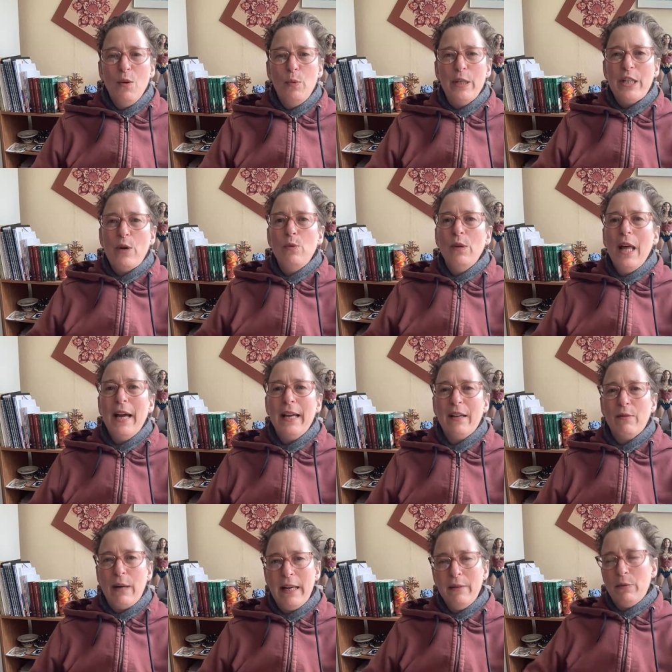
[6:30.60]
we don't like,
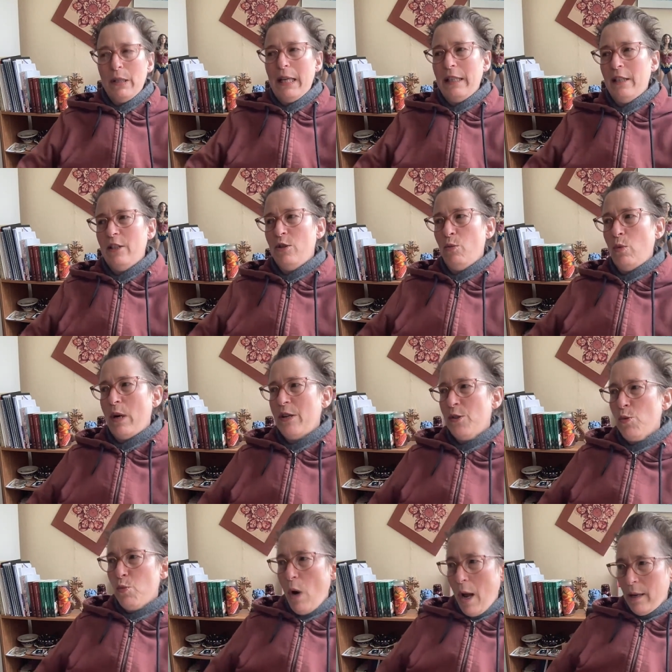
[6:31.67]
right? Related to what
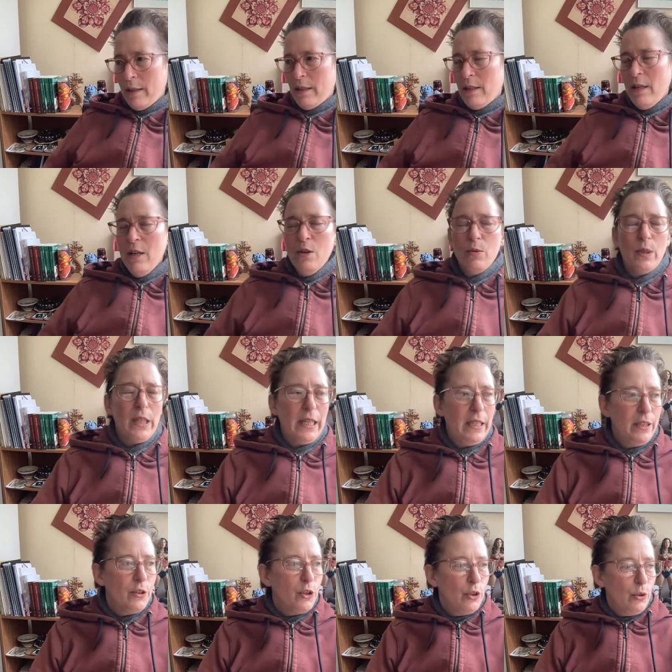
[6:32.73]
is rotten,
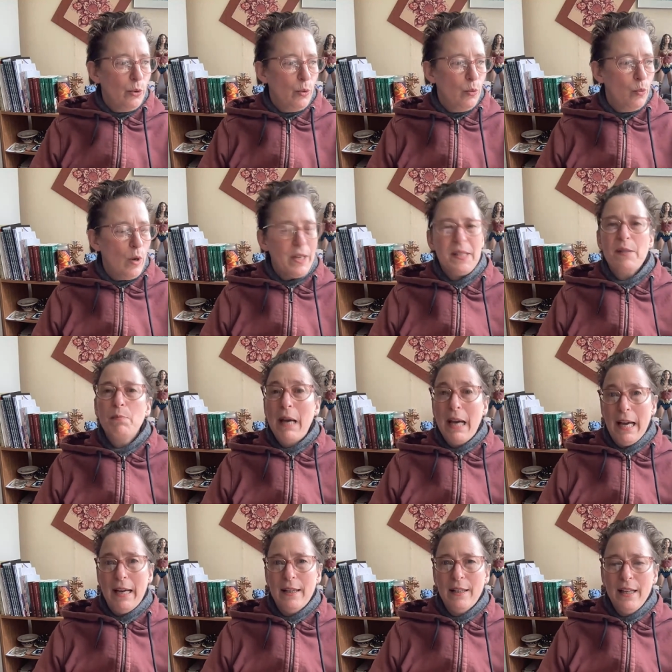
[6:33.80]
related to what is
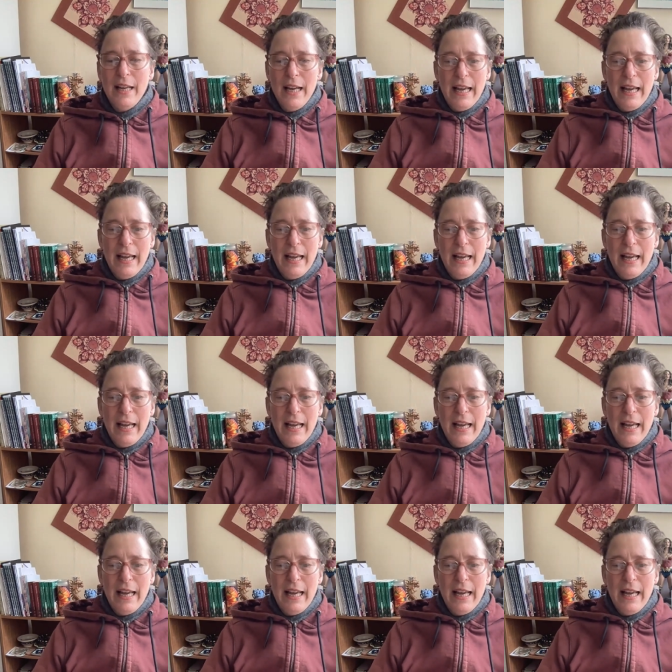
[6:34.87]
bad.